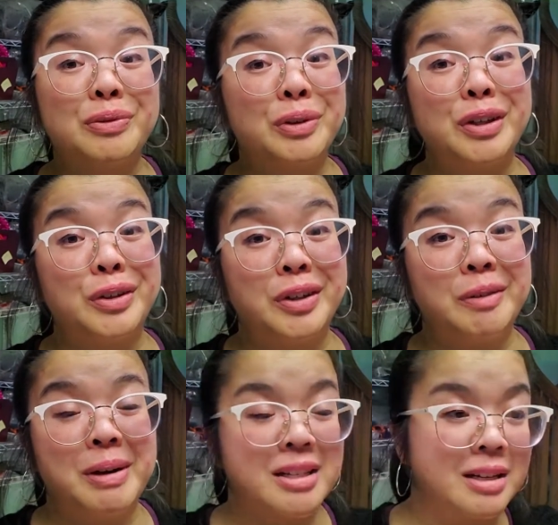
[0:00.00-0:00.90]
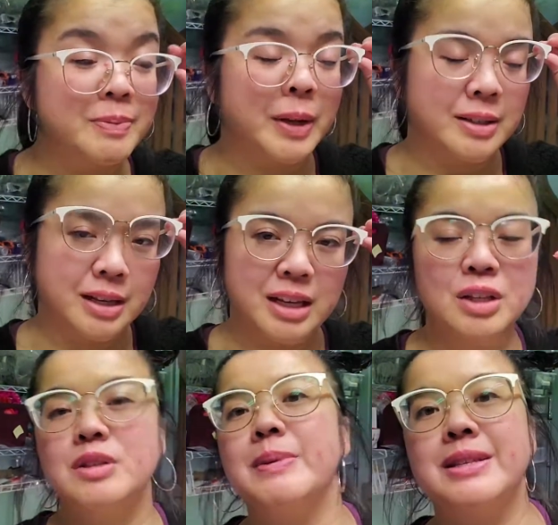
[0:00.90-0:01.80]
relearning my sense because I did
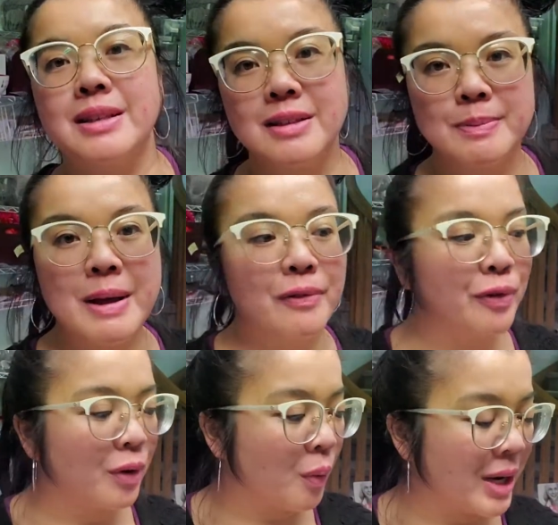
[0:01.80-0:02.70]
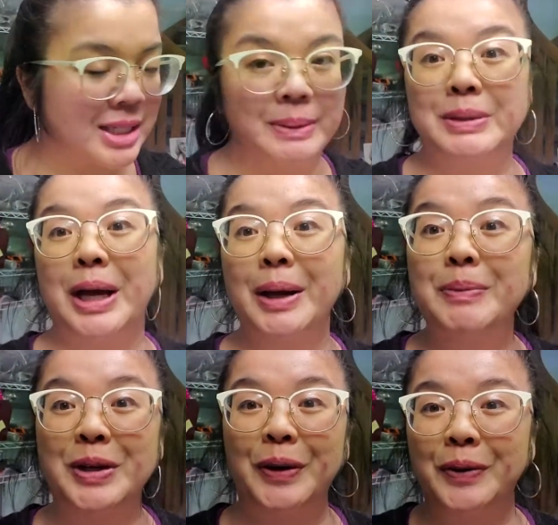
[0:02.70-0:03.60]
lose my sense of smell for quite some
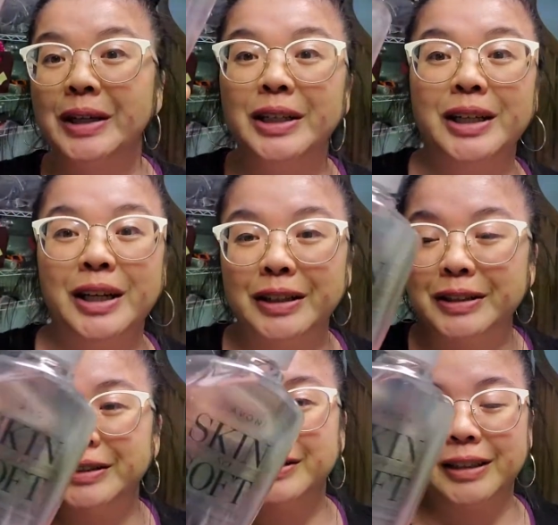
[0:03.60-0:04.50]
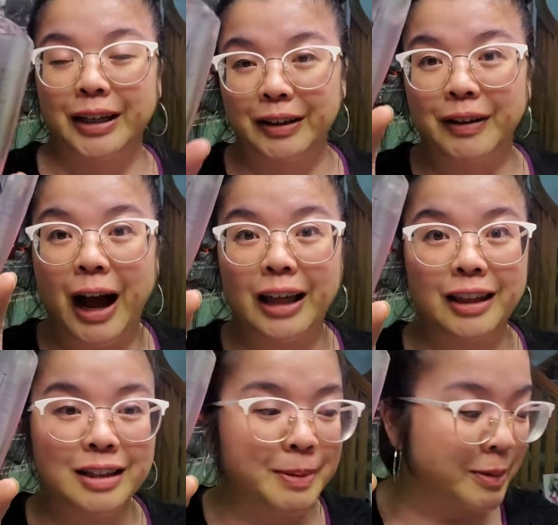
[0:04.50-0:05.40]
time. So I don't know. I
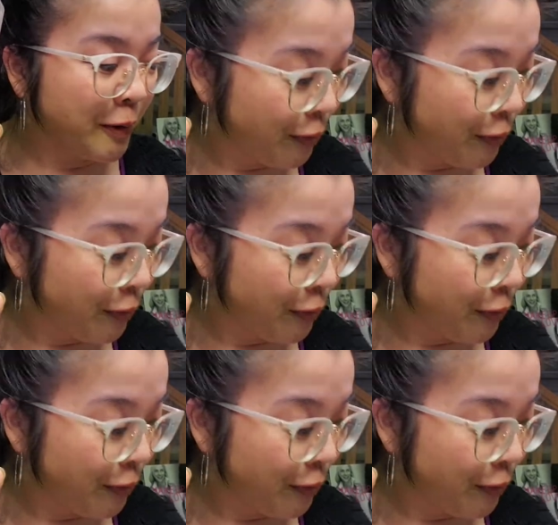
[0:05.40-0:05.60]
think it smells more